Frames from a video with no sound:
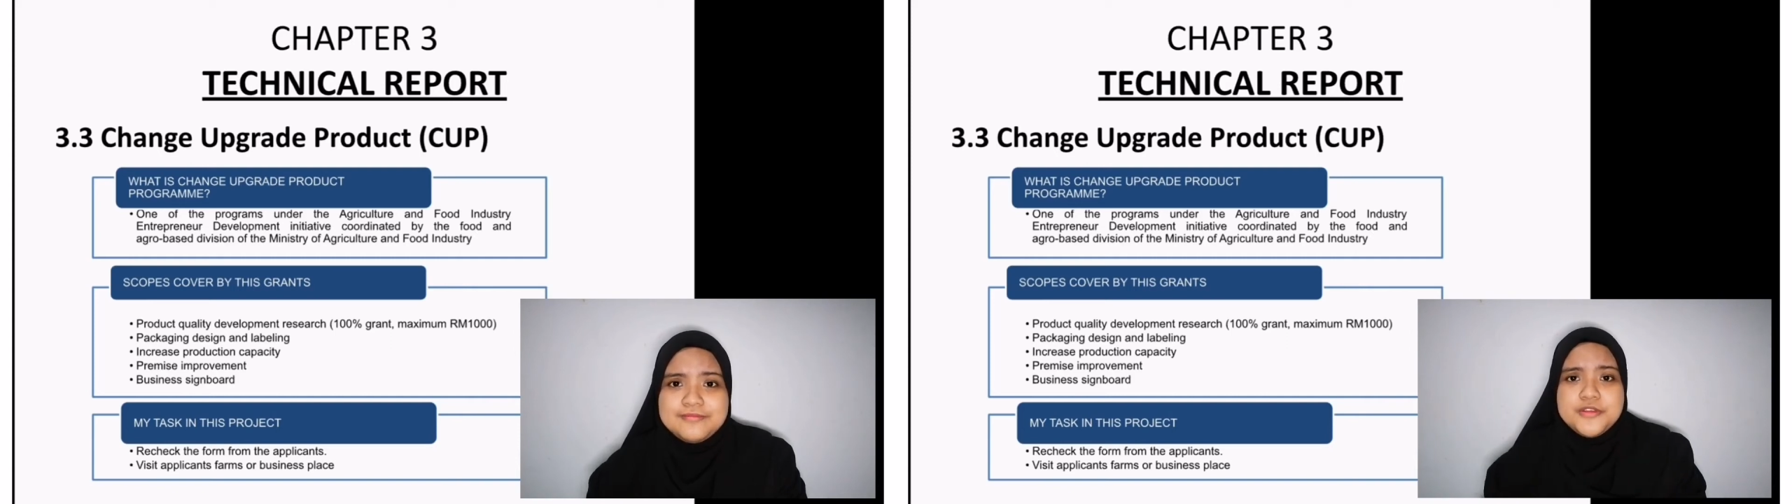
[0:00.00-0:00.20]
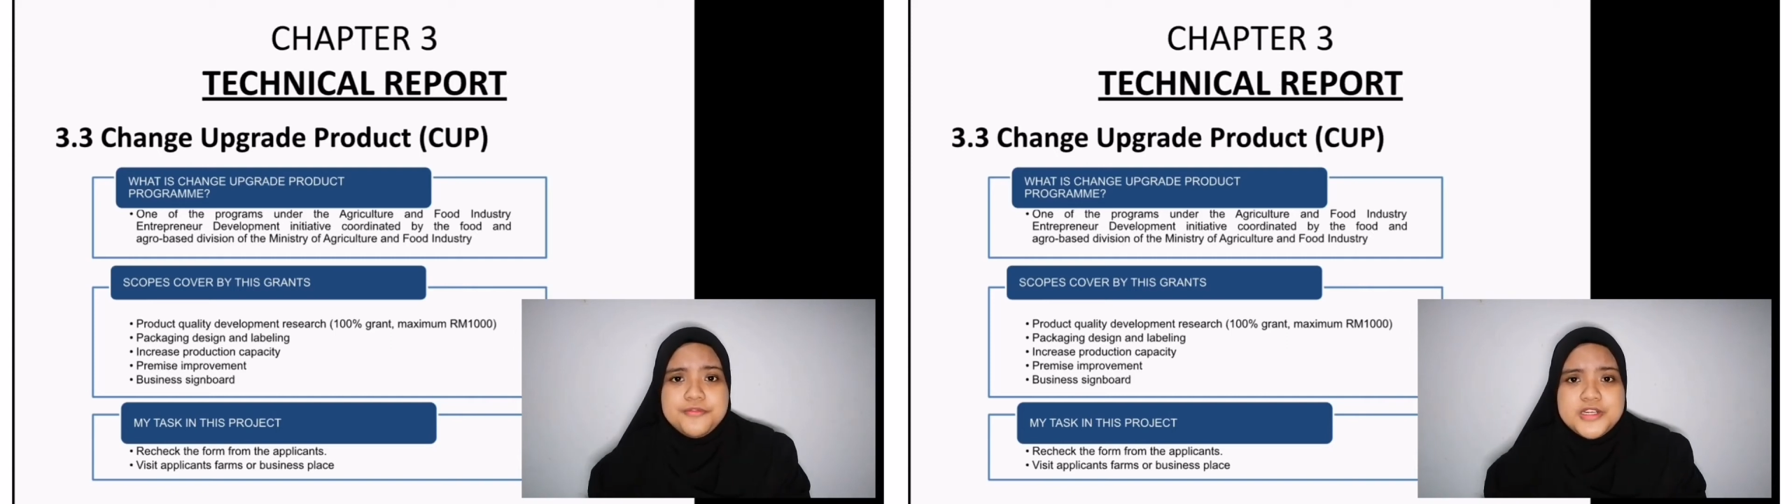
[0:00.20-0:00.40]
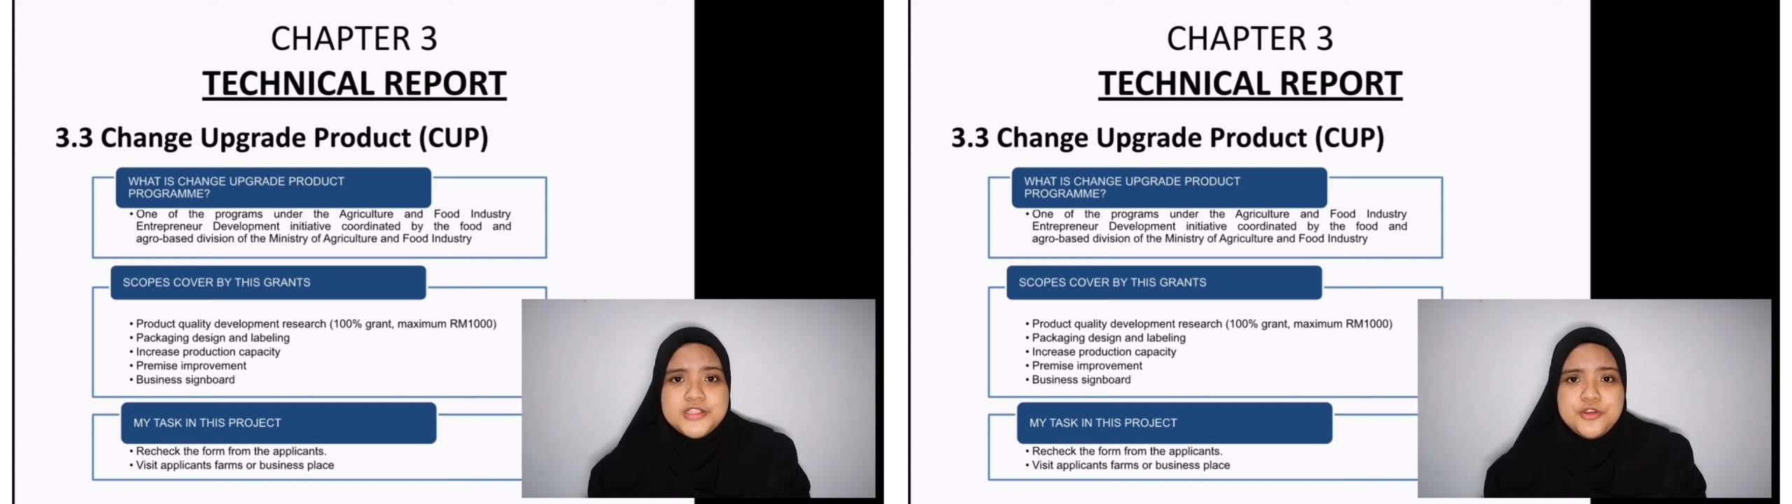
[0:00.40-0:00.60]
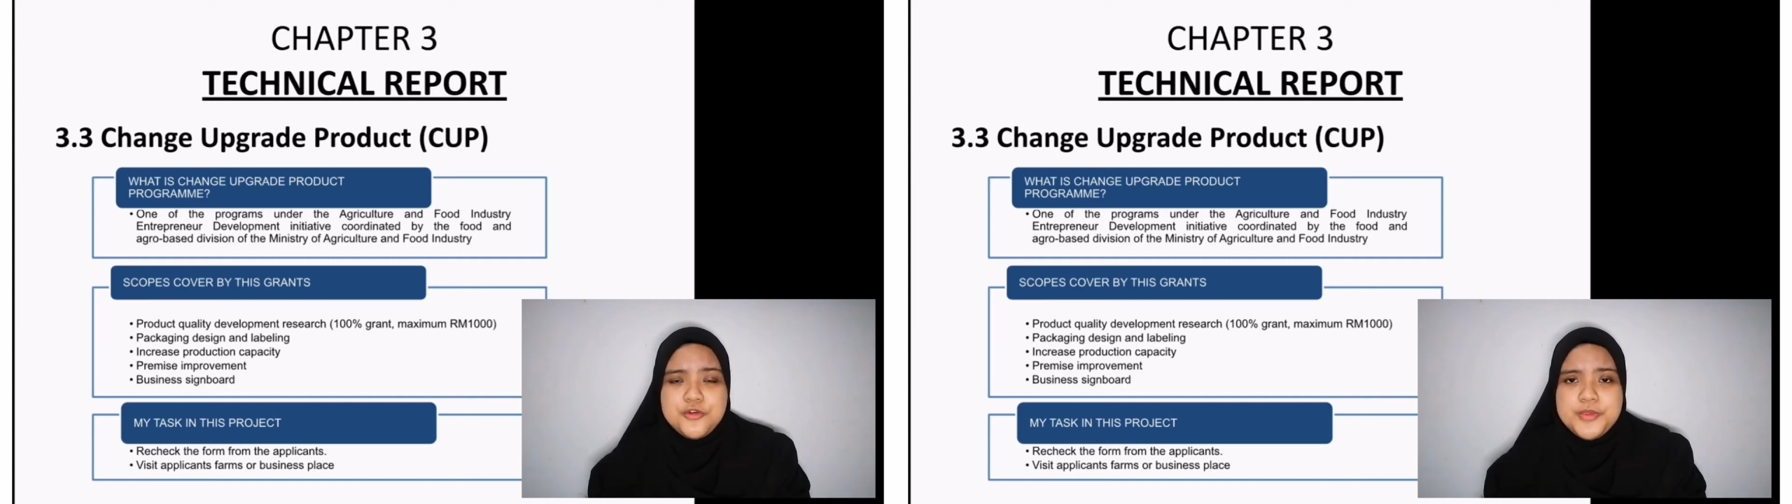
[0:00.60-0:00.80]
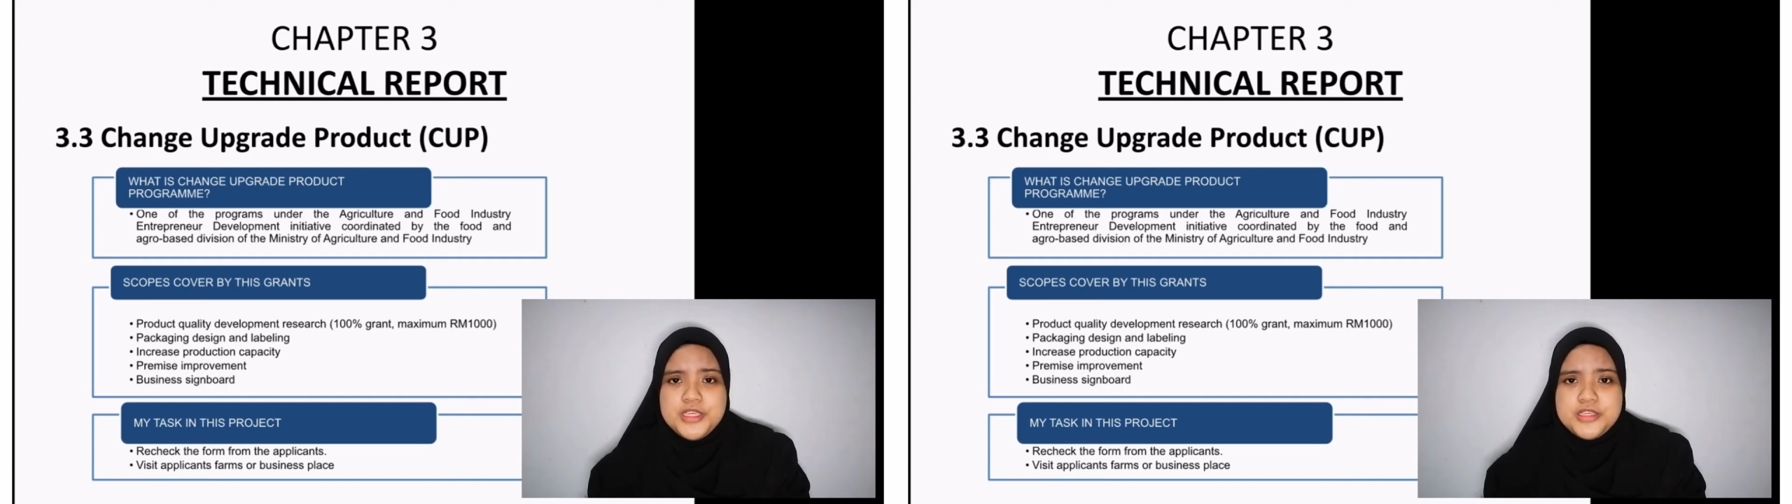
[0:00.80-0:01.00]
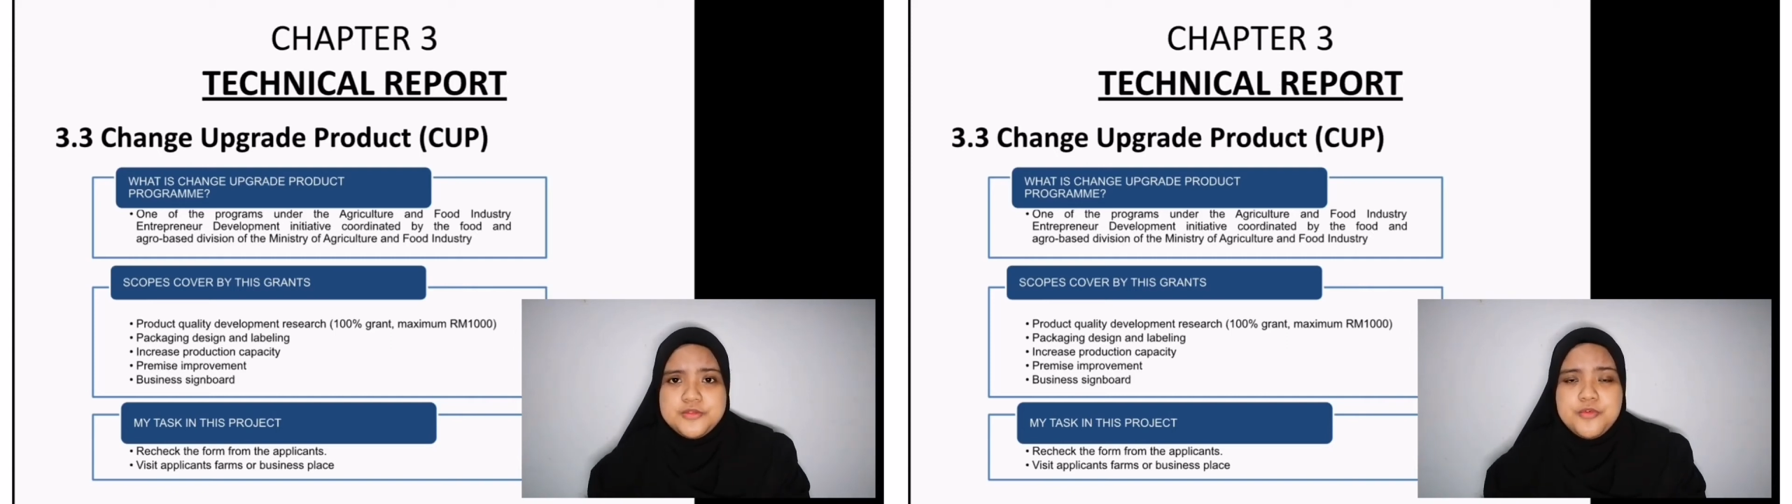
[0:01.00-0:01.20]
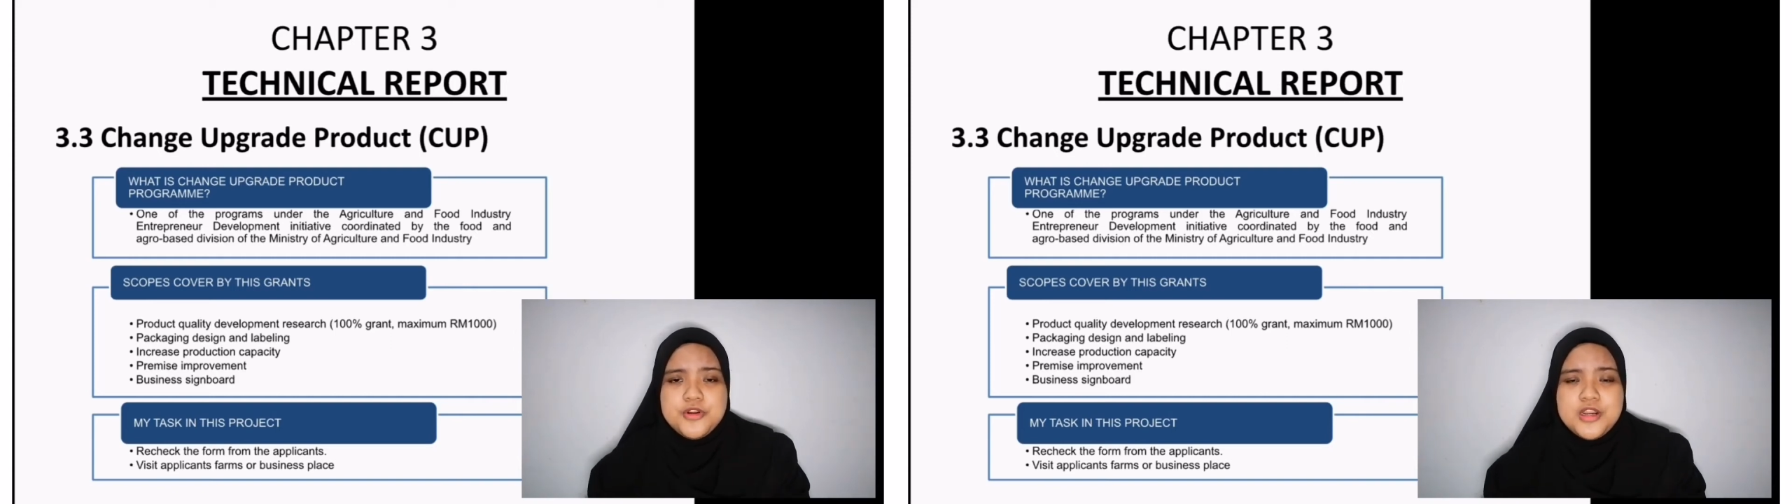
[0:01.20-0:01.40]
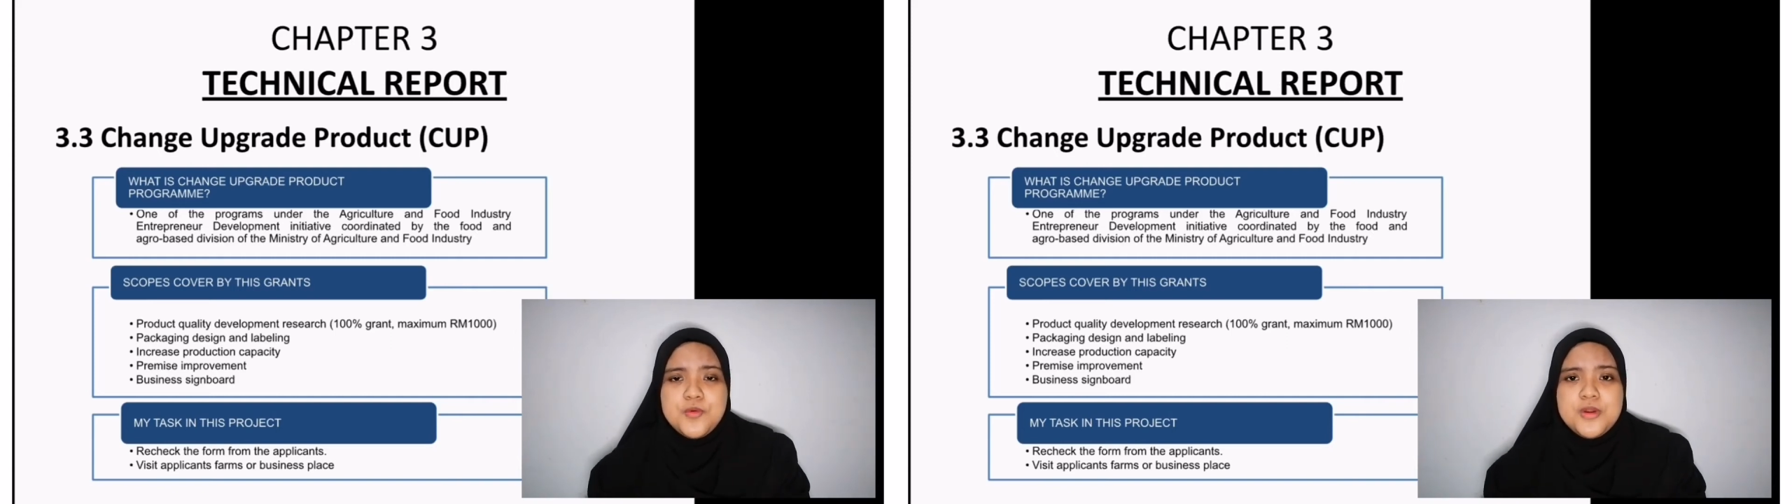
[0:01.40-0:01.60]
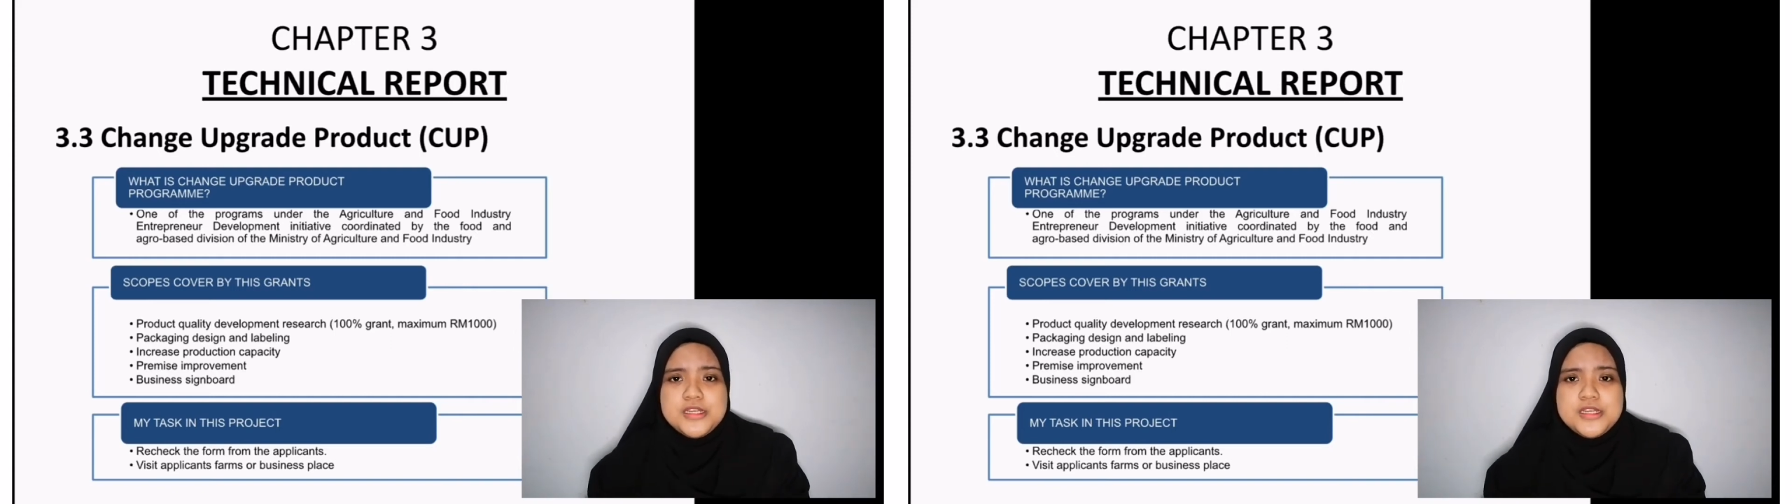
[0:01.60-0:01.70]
The first scope is Product